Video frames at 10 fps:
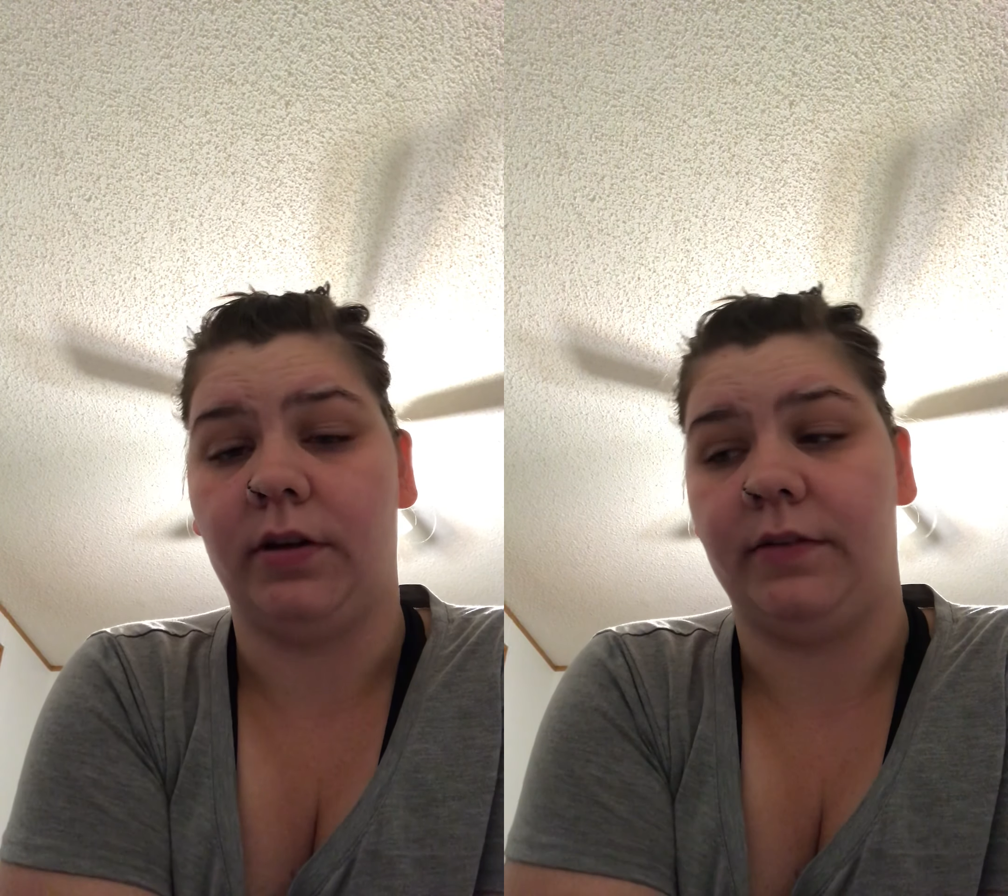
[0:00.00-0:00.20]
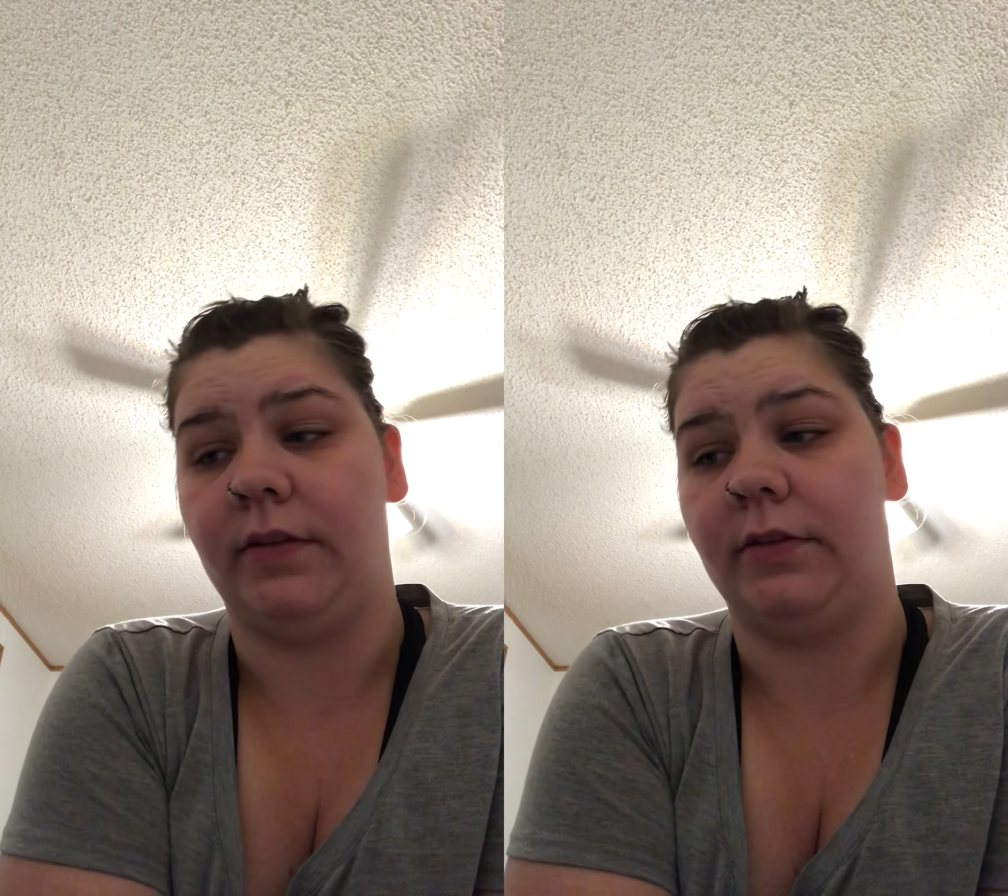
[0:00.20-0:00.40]

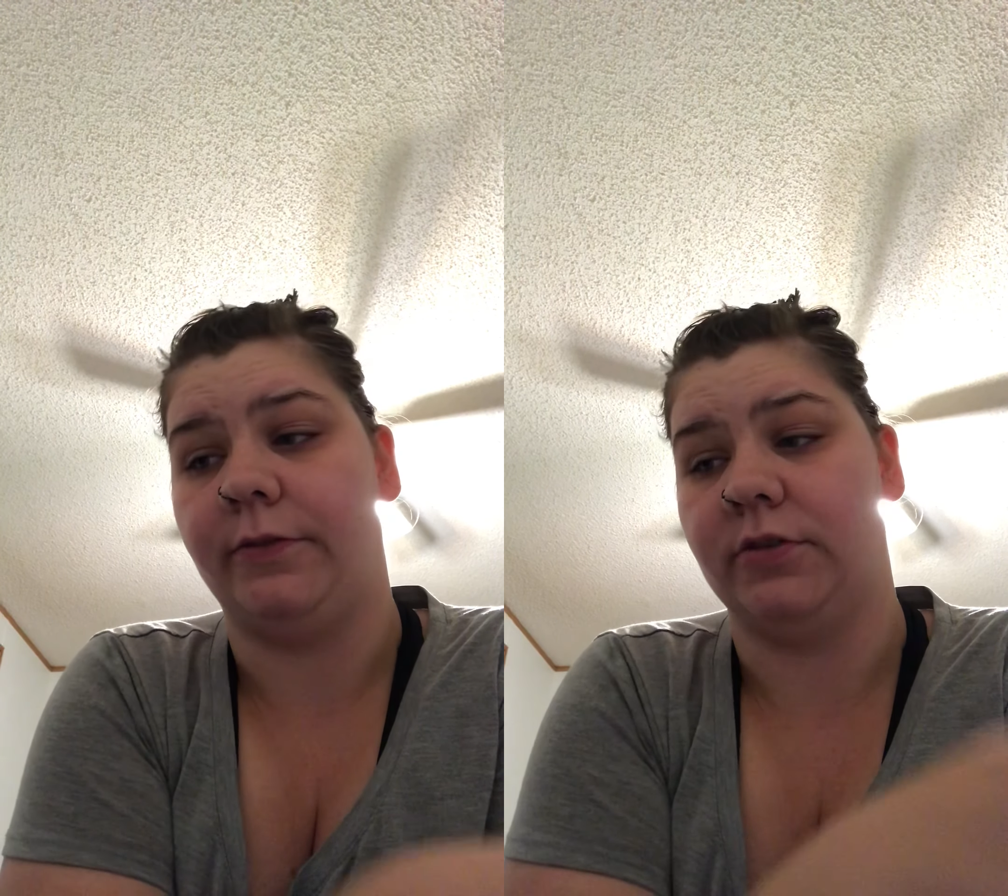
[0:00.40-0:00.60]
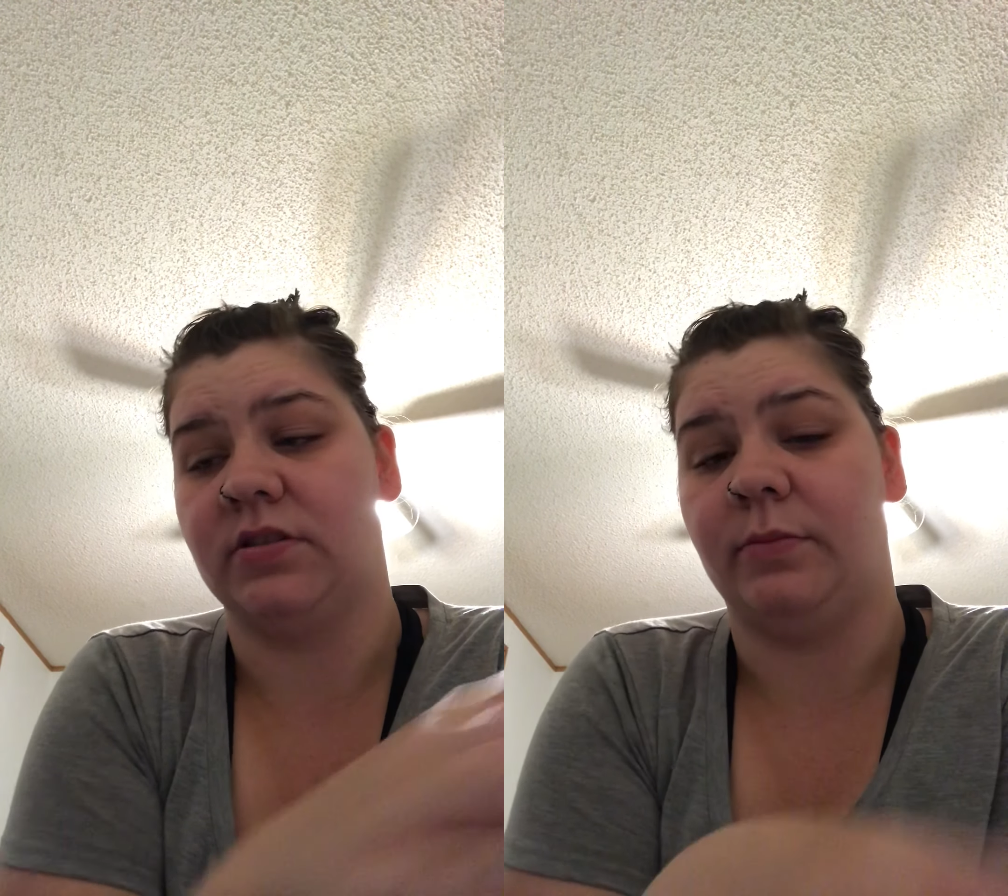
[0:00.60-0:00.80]
and then the
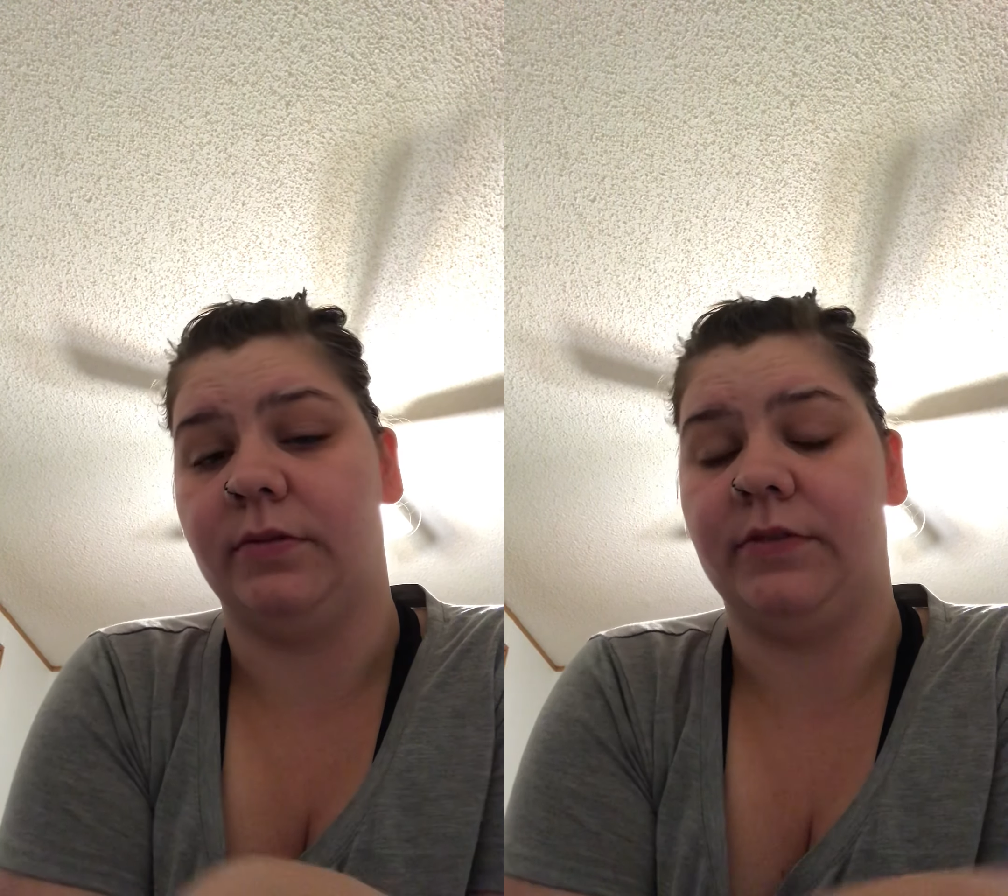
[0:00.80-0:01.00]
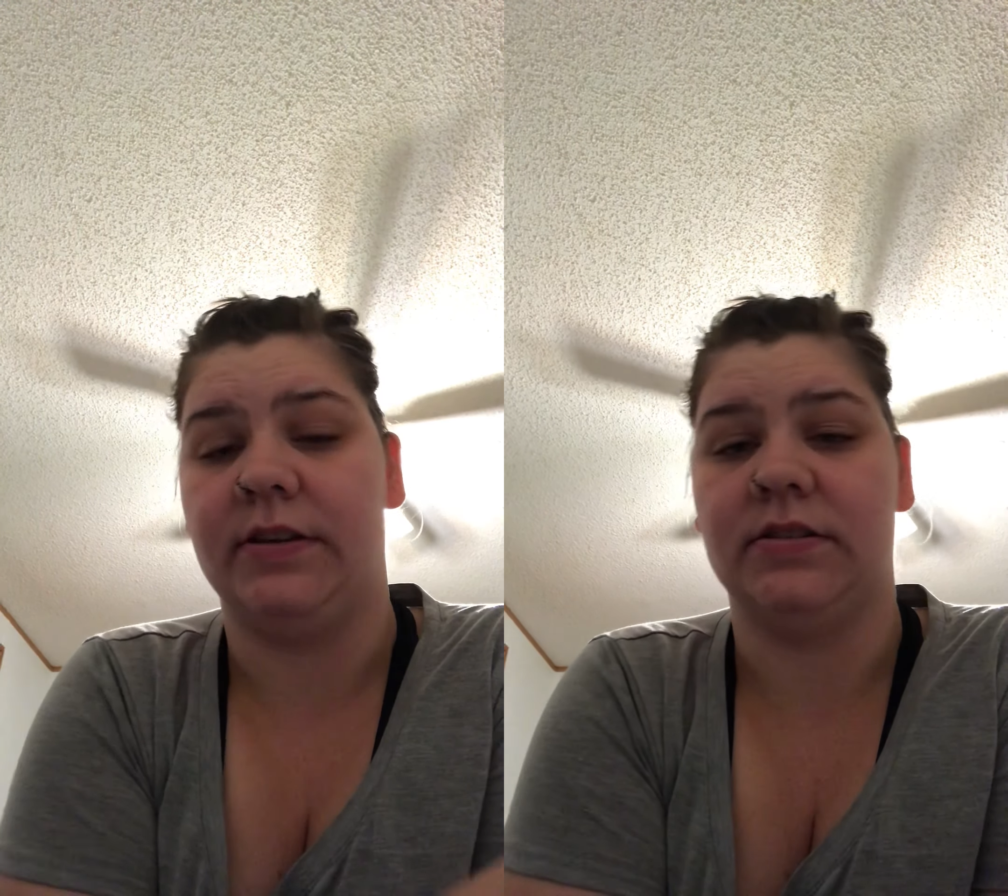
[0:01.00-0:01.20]
first couple
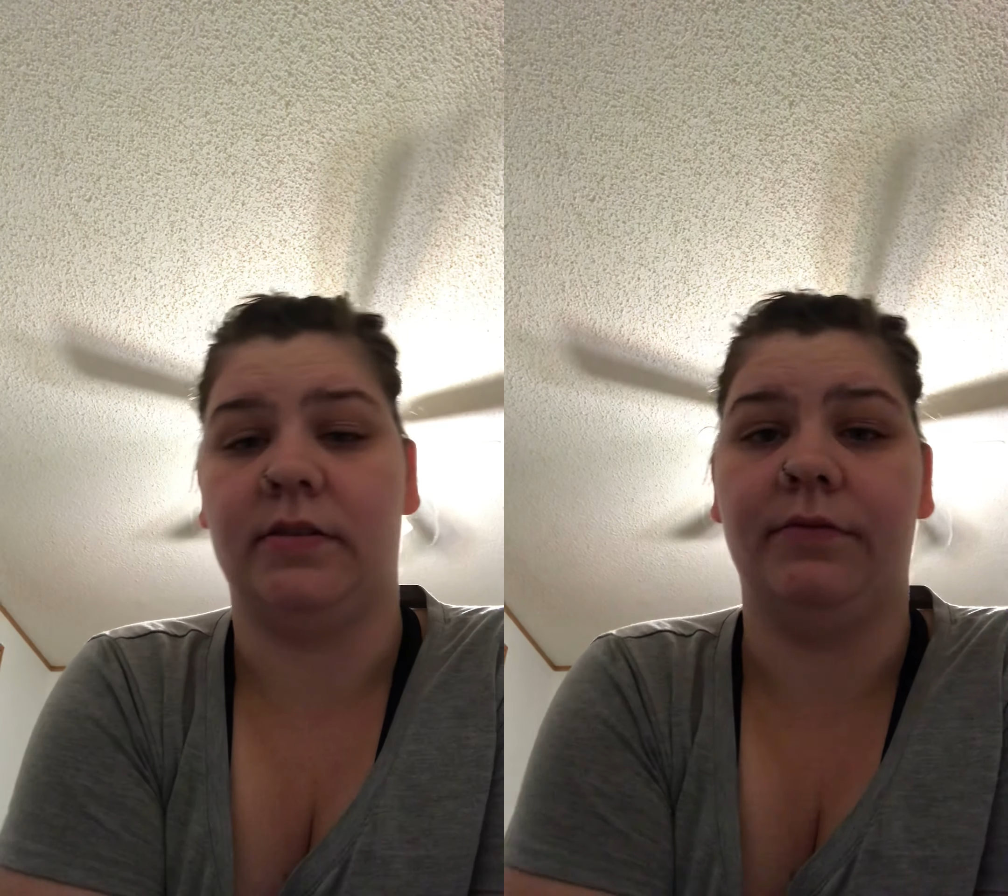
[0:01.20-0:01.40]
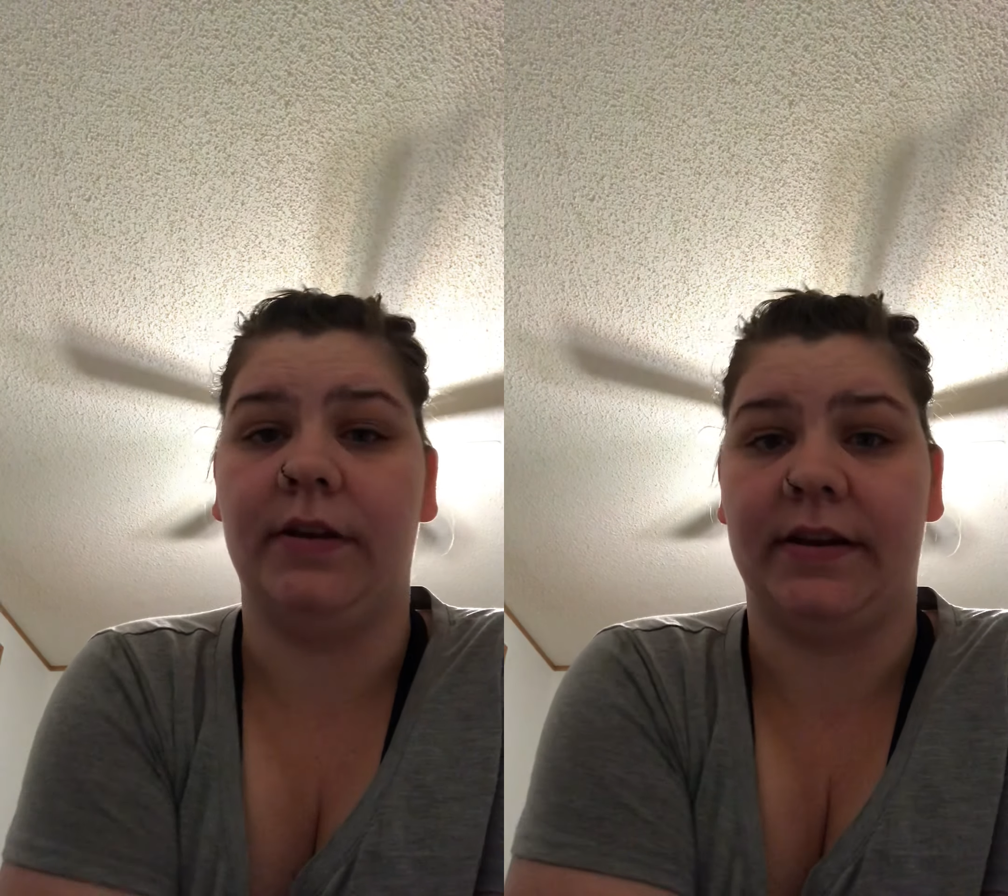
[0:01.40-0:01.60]
of days
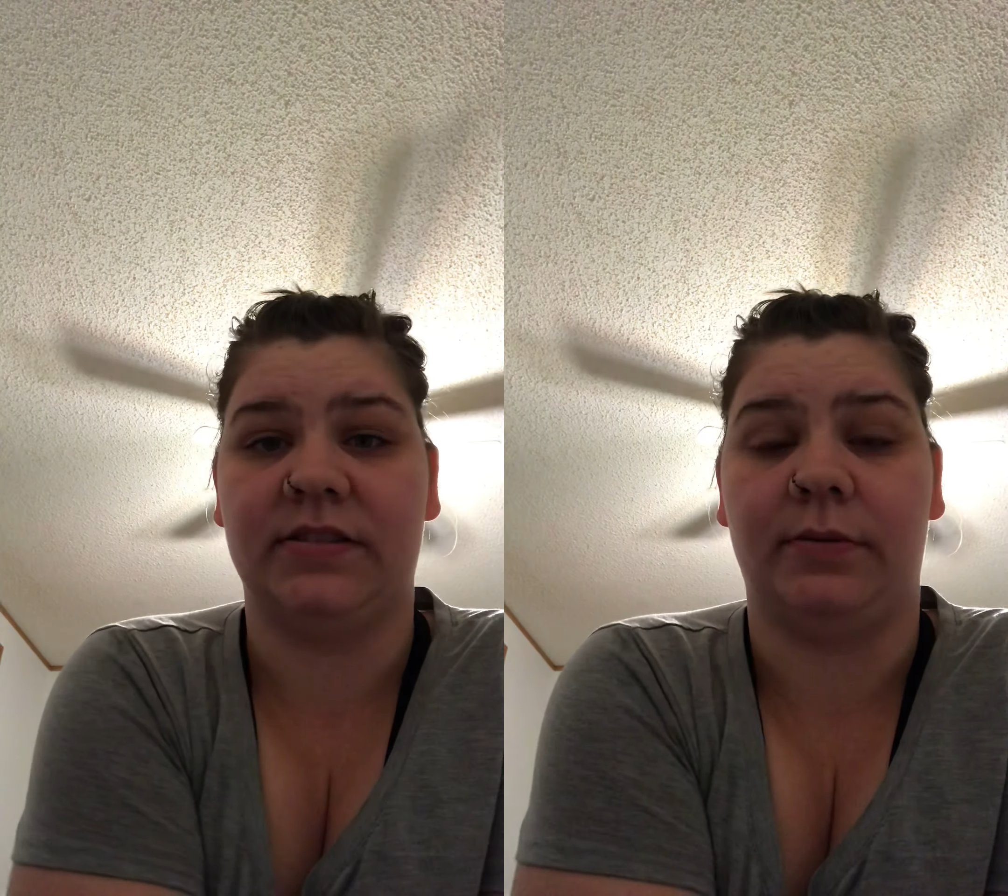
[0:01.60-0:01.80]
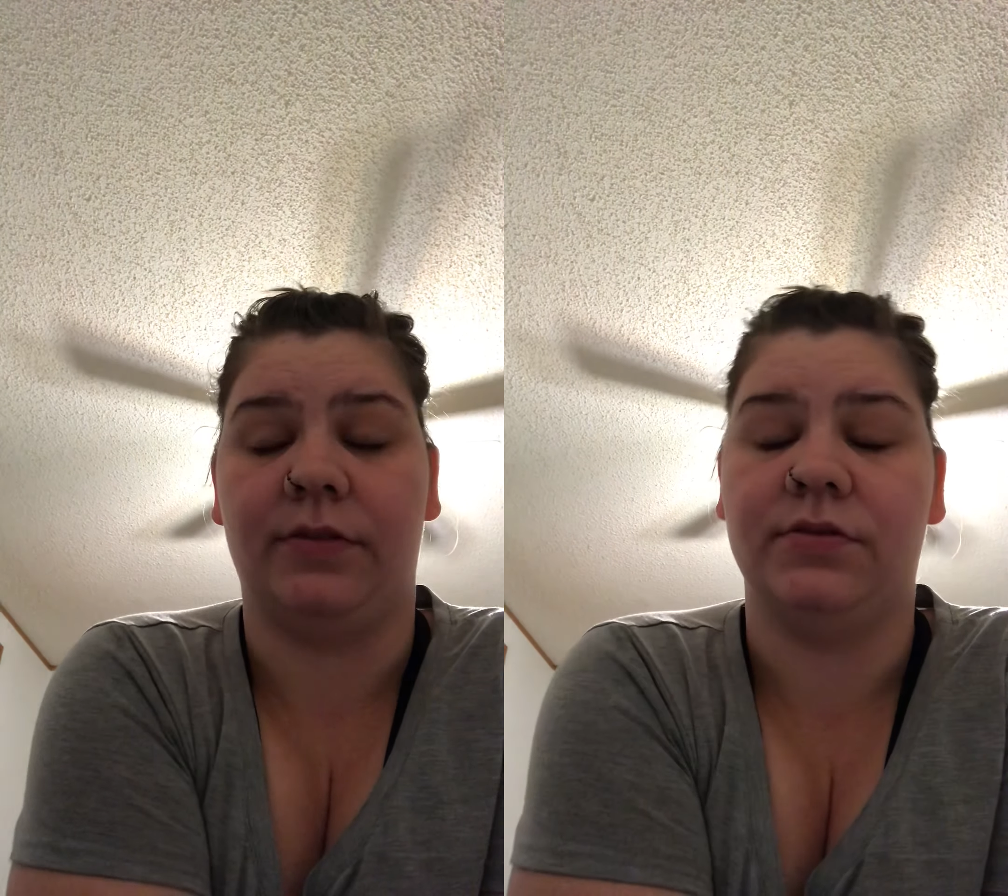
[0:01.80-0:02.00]
of the next month.